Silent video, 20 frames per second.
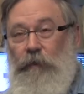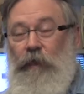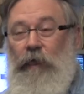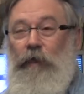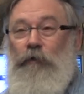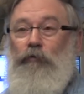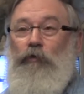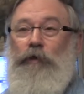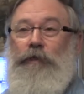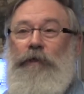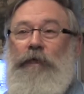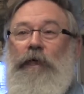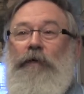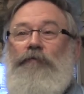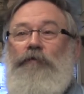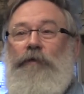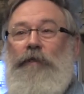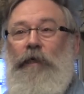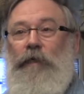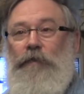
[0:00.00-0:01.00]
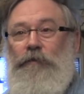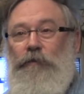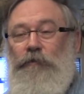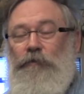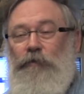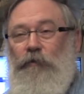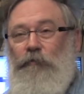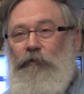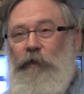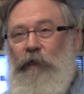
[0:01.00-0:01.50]
And what the
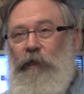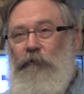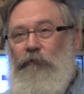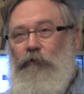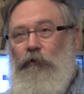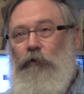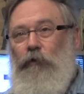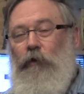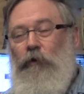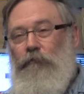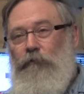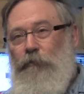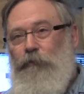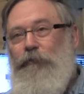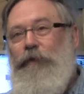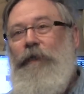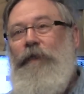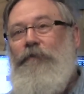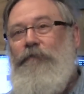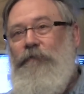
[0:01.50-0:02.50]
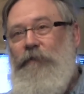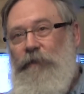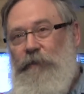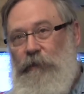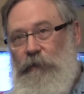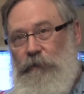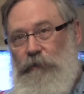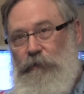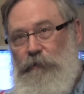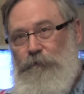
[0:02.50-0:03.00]
advertisers are paying for are repeat
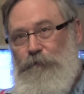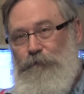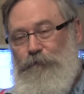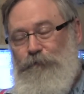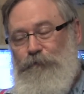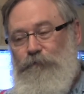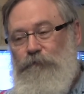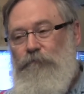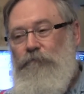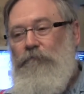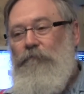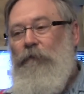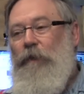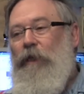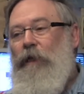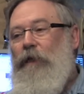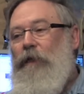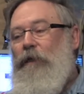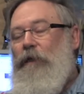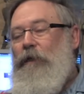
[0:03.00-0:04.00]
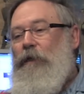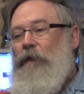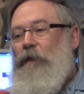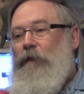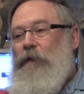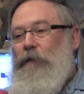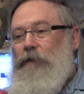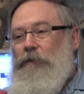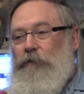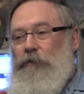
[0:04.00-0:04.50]
visits.
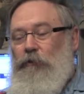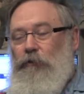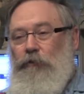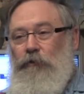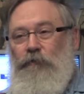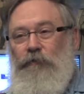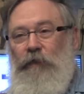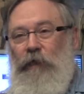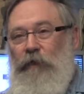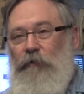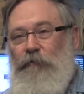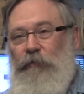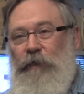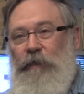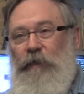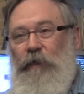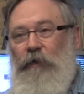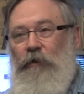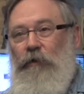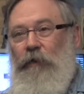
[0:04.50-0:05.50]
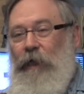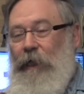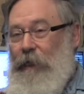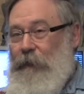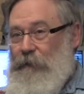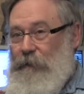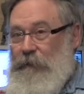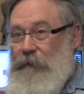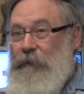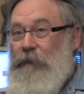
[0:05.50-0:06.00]
So you've got to be there
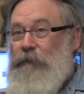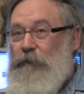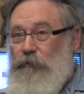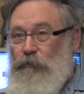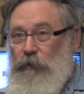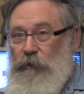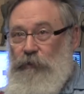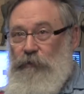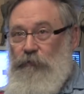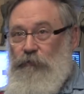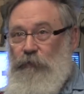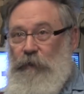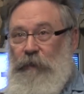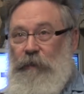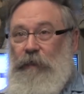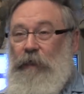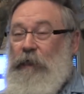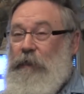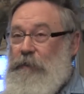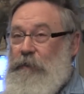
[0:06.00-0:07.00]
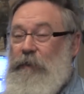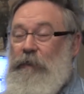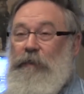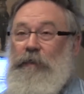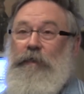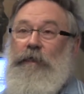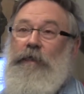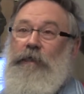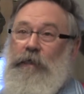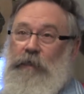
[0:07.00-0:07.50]
at least once a week,
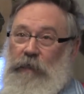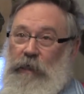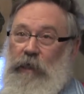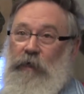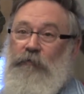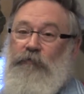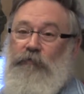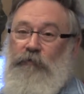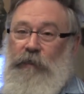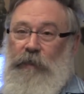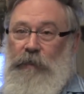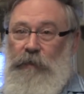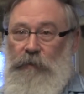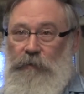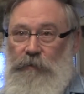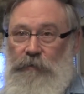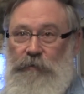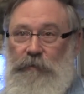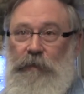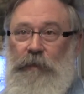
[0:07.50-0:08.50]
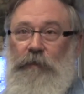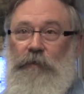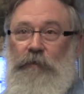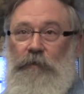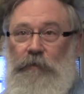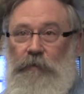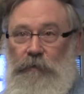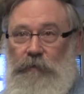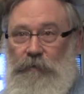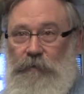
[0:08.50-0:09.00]
ideally every
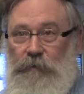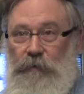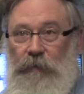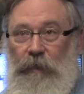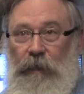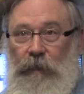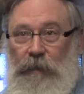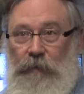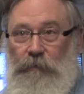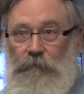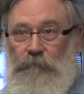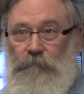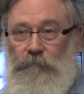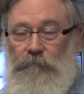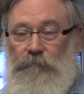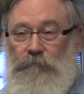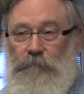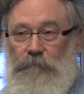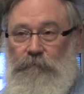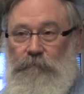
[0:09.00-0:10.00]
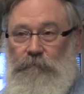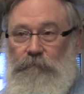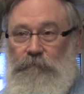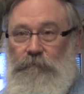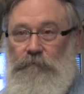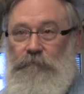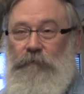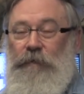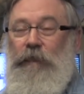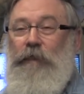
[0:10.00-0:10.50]
single day.
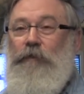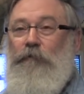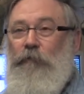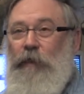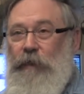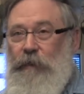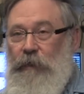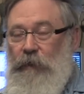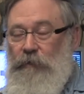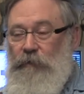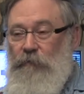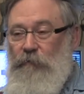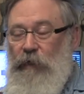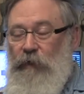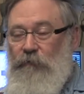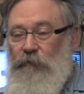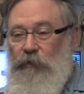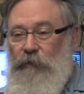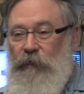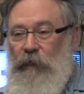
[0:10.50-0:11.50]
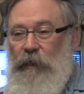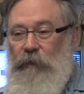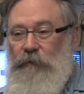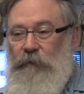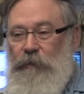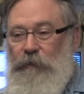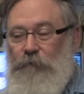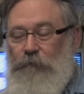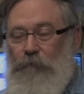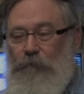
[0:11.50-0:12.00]
Then you might get some
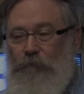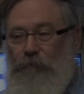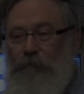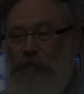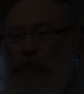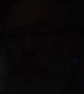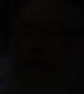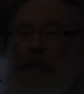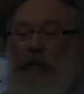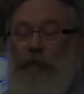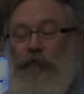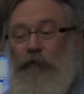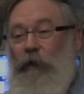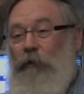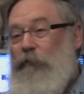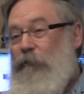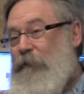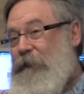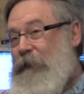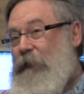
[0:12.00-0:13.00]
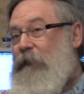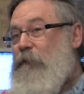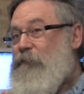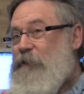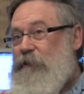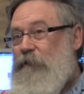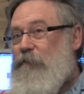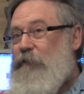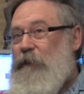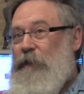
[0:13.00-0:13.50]
advertising. It probably
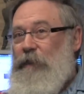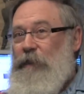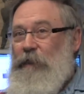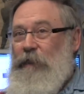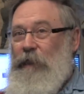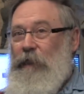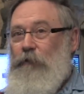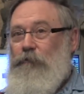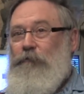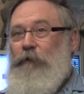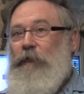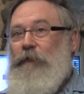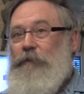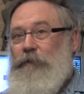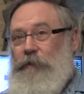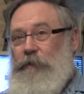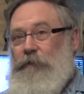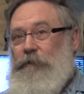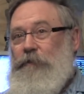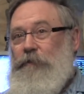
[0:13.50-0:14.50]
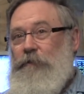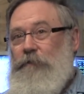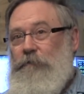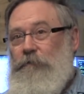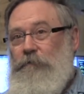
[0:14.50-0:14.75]
helps to be a little outrageous.